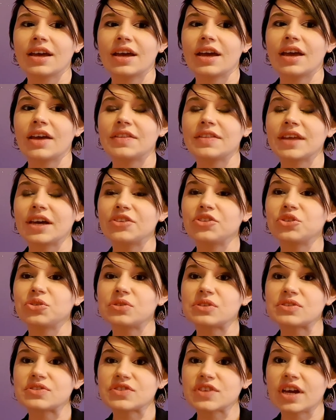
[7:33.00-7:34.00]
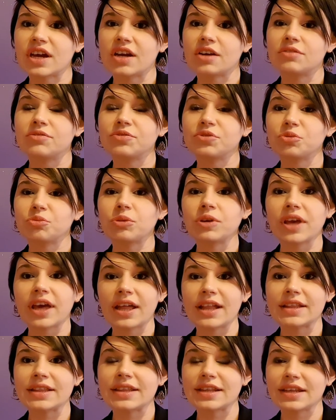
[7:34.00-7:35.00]
and that you deserve to be
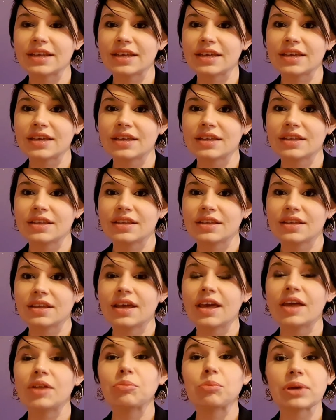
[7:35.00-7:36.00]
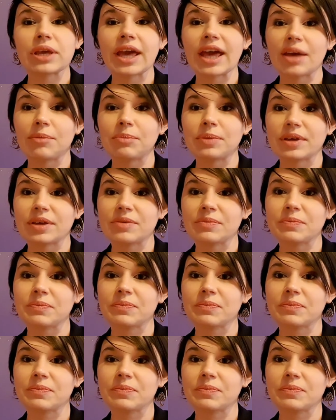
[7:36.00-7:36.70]
healthy and be happy